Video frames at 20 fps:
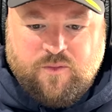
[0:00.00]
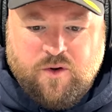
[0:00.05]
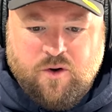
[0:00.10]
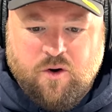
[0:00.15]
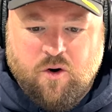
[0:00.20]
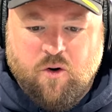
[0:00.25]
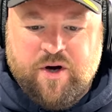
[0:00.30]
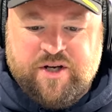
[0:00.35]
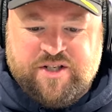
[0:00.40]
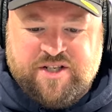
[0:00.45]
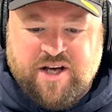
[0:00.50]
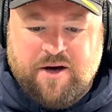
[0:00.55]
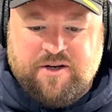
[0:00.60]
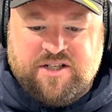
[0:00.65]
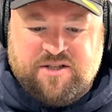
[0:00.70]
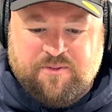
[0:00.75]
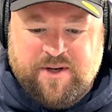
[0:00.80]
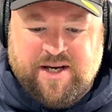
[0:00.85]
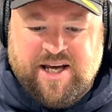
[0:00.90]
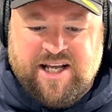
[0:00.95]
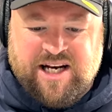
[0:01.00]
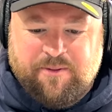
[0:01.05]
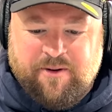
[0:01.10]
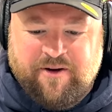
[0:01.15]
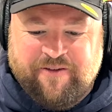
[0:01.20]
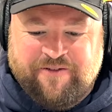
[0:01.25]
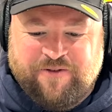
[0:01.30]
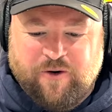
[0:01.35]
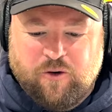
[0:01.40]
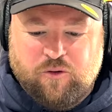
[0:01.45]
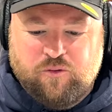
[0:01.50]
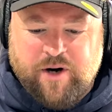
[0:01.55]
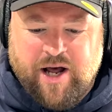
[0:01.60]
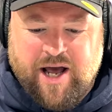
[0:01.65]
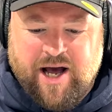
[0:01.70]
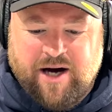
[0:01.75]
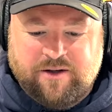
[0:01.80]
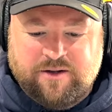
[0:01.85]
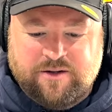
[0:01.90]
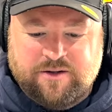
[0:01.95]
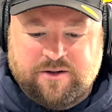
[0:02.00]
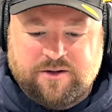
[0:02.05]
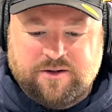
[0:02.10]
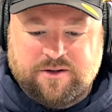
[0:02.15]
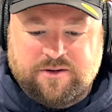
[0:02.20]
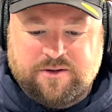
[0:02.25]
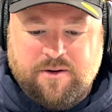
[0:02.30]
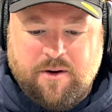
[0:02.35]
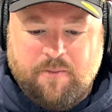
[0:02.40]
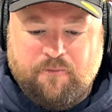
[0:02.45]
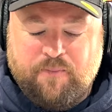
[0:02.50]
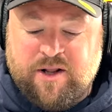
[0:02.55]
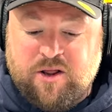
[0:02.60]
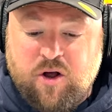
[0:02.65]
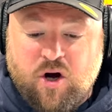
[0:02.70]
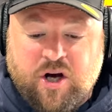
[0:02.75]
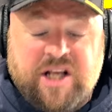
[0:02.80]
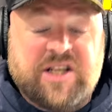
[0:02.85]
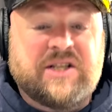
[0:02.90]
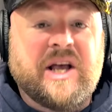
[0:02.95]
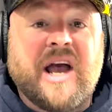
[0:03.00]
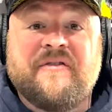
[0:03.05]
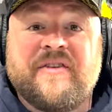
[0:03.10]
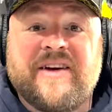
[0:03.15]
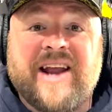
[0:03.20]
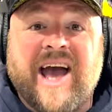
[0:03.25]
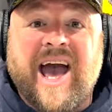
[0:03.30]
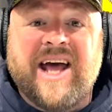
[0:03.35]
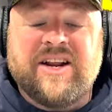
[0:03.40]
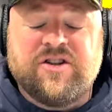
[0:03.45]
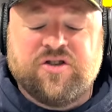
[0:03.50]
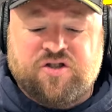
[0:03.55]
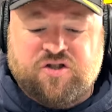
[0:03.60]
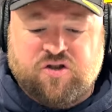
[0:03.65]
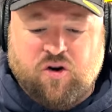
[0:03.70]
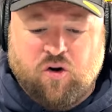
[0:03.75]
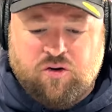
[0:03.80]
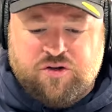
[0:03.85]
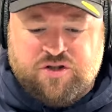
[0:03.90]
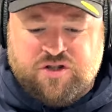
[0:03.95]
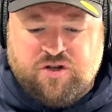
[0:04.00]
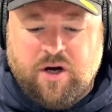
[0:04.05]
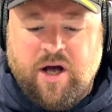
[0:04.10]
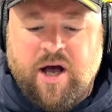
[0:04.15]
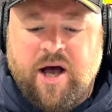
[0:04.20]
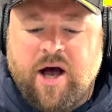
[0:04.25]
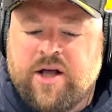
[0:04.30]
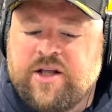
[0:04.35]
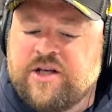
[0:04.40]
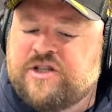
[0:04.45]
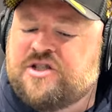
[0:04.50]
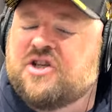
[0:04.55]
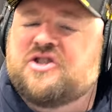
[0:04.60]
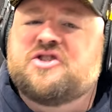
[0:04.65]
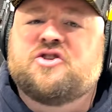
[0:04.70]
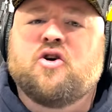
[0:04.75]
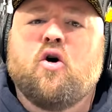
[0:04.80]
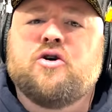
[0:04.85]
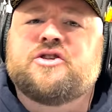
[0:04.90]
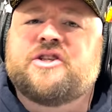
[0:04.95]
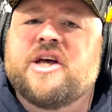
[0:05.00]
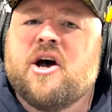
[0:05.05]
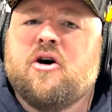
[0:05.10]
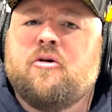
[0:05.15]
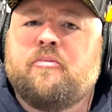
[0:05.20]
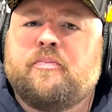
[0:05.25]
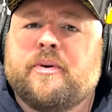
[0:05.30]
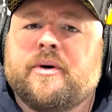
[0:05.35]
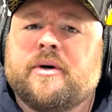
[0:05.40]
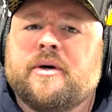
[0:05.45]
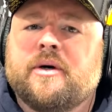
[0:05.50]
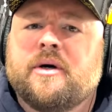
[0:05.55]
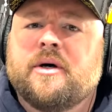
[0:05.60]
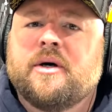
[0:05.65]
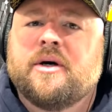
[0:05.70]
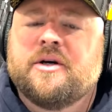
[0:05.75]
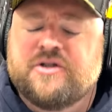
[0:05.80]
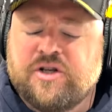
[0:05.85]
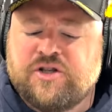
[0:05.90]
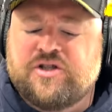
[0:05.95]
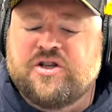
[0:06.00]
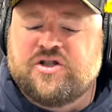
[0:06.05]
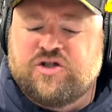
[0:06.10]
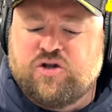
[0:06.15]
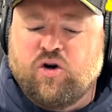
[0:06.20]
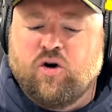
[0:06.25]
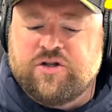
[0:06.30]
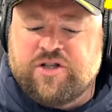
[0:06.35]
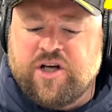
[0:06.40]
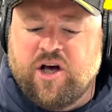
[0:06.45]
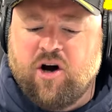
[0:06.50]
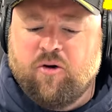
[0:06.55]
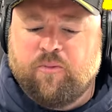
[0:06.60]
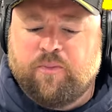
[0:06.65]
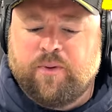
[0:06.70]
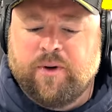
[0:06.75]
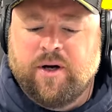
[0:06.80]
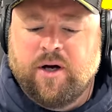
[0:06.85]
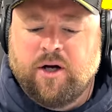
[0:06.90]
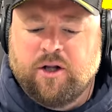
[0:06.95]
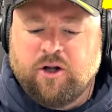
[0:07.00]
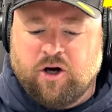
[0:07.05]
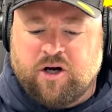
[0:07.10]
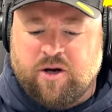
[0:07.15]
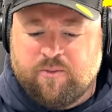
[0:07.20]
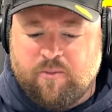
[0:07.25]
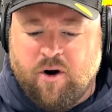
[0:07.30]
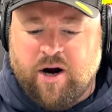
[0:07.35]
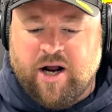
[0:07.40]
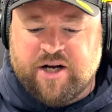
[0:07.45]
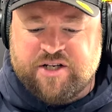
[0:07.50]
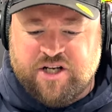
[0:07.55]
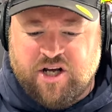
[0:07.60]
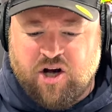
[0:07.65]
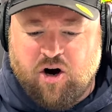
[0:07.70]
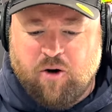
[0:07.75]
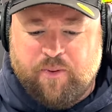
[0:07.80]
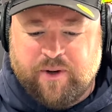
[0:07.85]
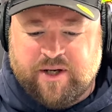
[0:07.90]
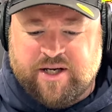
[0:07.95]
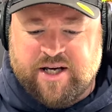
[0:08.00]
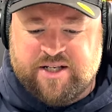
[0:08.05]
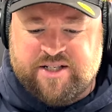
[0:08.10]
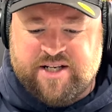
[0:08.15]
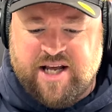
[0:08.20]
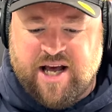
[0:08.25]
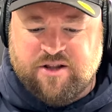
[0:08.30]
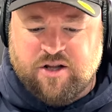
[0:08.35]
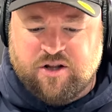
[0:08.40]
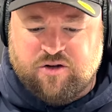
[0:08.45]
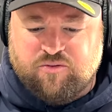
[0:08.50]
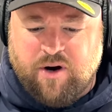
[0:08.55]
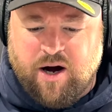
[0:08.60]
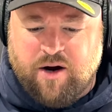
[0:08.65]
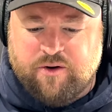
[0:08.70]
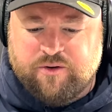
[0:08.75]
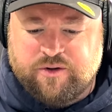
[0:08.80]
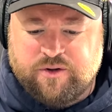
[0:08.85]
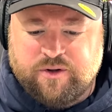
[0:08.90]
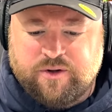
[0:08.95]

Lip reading: Oh, he seems to be getting a bit full now. But look, he's even adding sauce to it. Does the sauce help? Does the sauce help? Like, it might actually help it get down the throat.